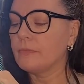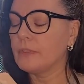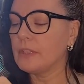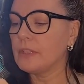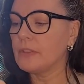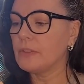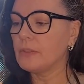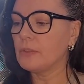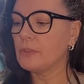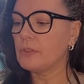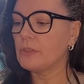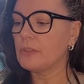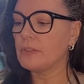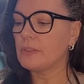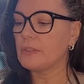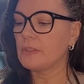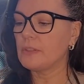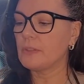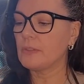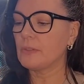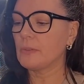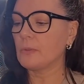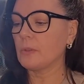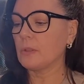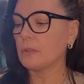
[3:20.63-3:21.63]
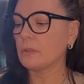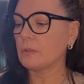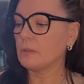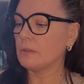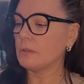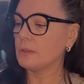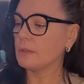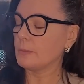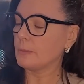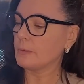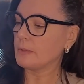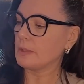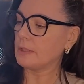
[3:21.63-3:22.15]
These are just in soil.
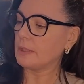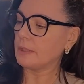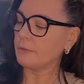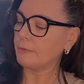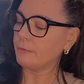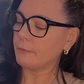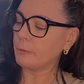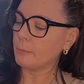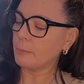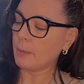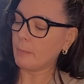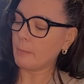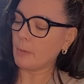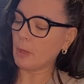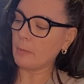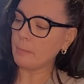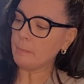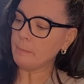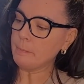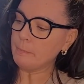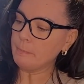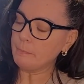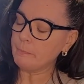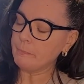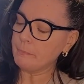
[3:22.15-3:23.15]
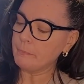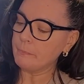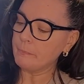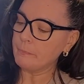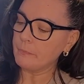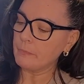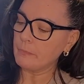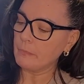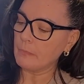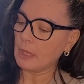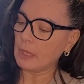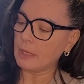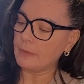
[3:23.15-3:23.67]
This was a gift from my mom.
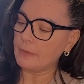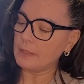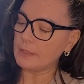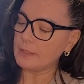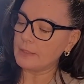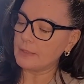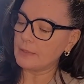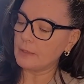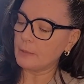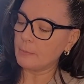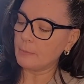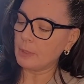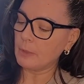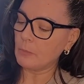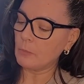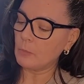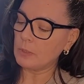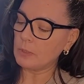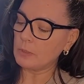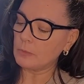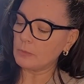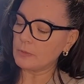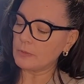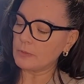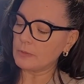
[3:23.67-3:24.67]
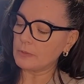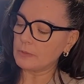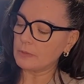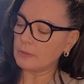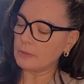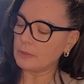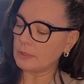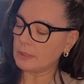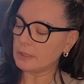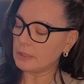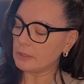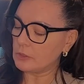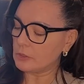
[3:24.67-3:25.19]
And they sit on my windowsill
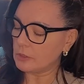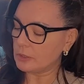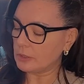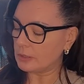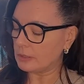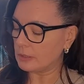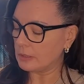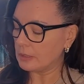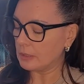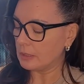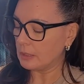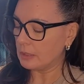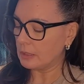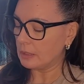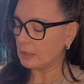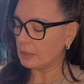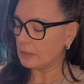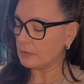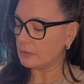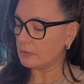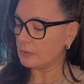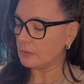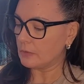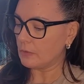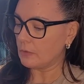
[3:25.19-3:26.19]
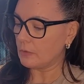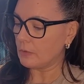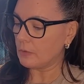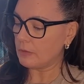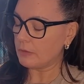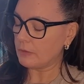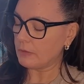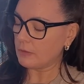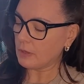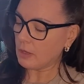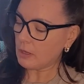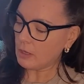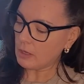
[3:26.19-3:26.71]
in the kitchen. So I
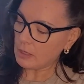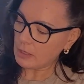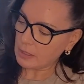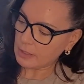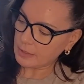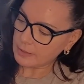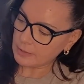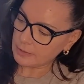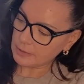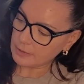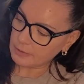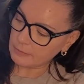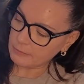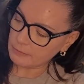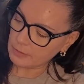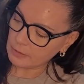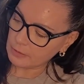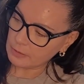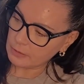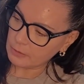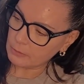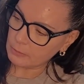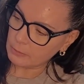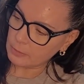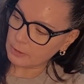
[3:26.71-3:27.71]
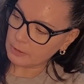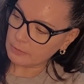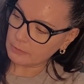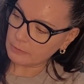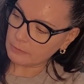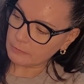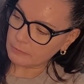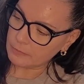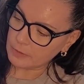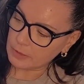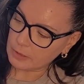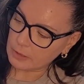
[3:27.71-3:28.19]
thought I could give it a little bit of